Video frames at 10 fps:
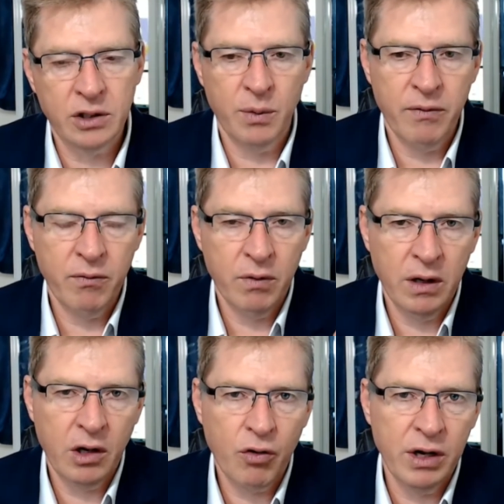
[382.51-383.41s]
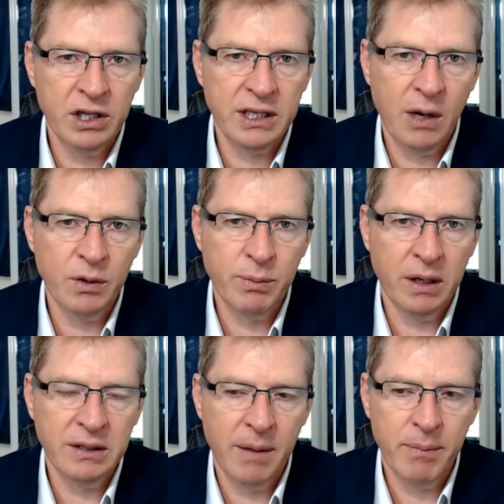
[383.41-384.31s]
So we've increased sales by
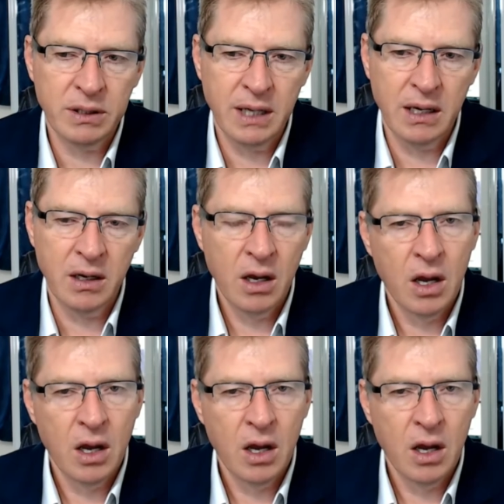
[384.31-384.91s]
10%,